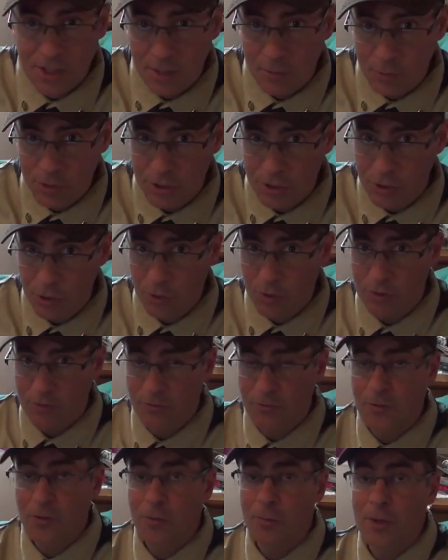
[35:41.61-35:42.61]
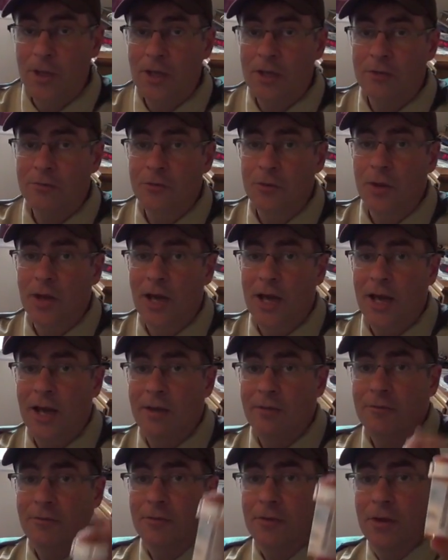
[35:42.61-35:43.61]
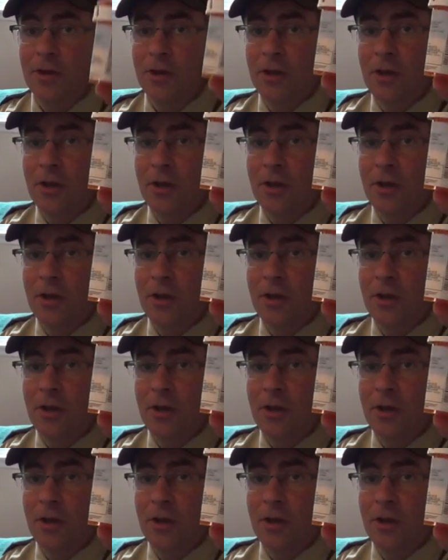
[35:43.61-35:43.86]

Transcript: that when you go to Philmont, if you have